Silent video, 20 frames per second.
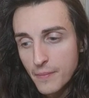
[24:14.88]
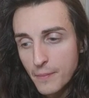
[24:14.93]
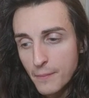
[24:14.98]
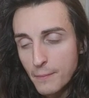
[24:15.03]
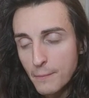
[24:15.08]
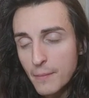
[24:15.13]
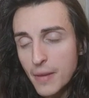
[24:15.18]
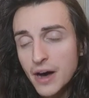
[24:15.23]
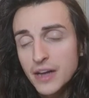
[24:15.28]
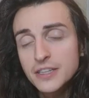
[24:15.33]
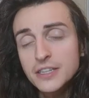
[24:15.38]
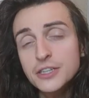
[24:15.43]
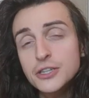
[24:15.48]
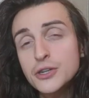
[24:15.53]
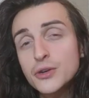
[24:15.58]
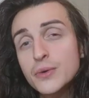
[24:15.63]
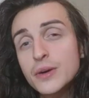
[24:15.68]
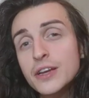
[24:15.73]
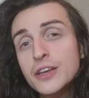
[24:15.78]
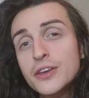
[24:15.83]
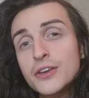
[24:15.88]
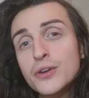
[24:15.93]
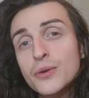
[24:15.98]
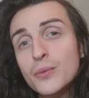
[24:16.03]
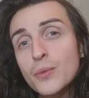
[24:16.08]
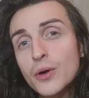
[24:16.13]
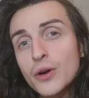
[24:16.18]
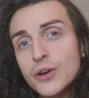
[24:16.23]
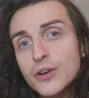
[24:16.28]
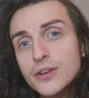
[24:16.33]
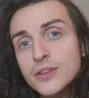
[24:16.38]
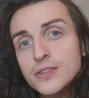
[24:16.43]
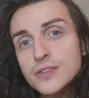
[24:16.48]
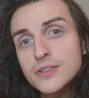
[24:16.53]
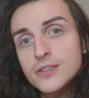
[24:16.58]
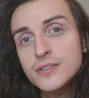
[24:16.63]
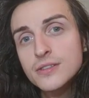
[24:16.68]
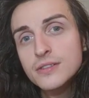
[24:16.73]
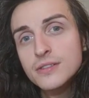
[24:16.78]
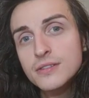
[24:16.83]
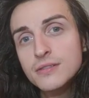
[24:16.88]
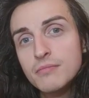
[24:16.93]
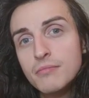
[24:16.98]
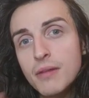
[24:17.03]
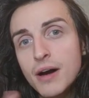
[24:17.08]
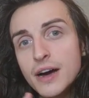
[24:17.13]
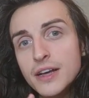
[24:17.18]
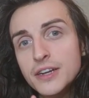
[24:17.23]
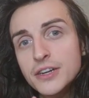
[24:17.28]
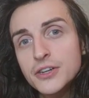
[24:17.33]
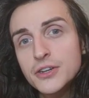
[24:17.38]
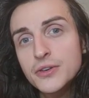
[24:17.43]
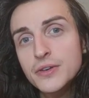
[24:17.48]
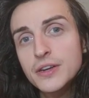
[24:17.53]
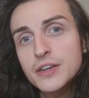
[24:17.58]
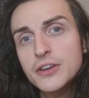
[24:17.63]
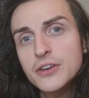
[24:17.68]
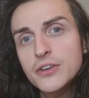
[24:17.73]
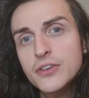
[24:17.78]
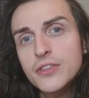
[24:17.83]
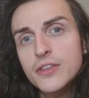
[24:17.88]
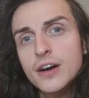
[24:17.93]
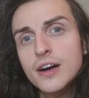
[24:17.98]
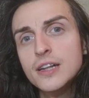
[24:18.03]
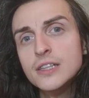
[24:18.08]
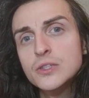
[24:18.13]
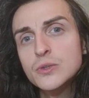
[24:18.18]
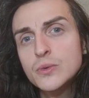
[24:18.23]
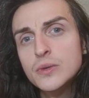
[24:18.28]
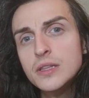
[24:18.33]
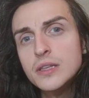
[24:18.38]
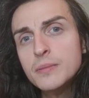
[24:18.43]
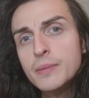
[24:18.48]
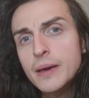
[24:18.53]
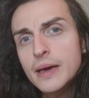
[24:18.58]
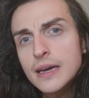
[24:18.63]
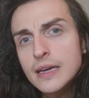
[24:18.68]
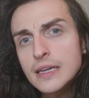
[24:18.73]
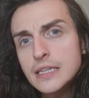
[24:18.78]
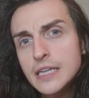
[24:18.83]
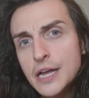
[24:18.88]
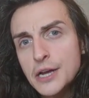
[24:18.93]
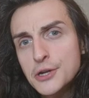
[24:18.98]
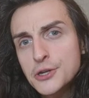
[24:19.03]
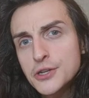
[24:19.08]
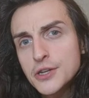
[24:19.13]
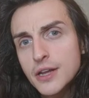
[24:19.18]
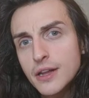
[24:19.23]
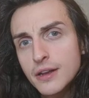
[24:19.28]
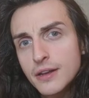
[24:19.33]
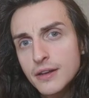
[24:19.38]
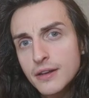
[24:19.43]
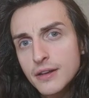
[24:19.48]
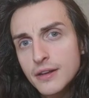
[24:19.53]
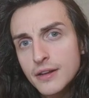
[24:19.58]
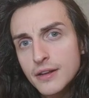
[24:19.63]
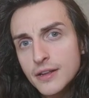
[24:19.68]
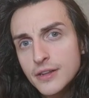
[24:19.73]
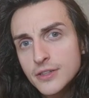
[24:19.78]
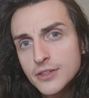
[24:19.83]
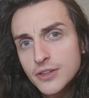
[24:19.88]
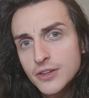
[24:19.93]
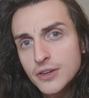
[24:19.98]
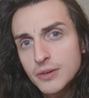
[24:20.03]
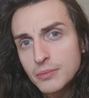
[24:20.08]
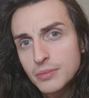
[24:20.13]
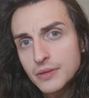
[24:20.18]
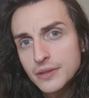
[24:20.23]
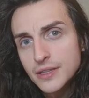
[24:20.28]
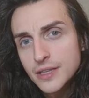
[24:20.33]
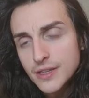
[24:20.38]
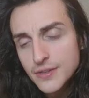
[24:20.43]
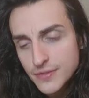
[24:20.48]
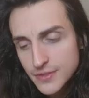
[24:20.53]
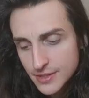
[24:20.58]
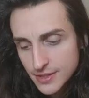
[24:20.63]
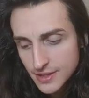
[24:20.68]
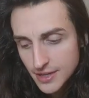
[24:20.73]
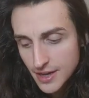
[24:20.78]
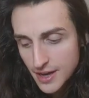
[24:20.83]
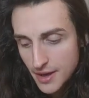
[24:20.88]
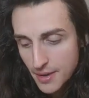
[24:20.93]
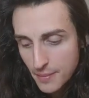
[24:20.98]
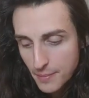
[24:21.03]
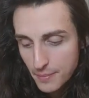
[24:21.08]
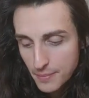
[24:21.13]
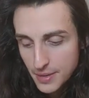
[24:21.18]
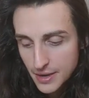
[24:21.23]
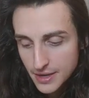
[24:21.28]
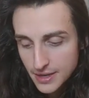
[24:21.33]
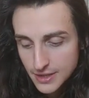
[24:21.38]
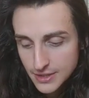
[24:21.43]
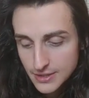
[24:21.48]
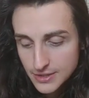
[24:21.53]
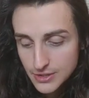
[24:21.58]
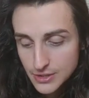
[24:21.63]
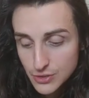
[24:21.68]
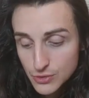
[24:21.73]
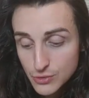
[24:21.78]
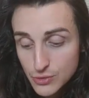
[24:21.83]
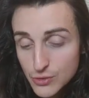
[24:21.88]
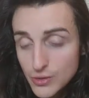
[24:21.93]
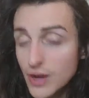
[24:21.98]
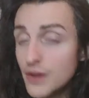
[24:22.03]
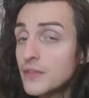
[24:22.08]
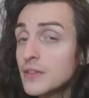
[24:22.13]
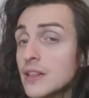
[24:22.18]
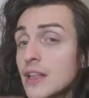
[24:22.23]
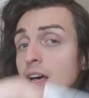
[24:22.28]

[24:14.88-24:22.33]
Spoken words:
monitoring your words, monitoring your thoughts, really paying attention to your beliefs, because you do have a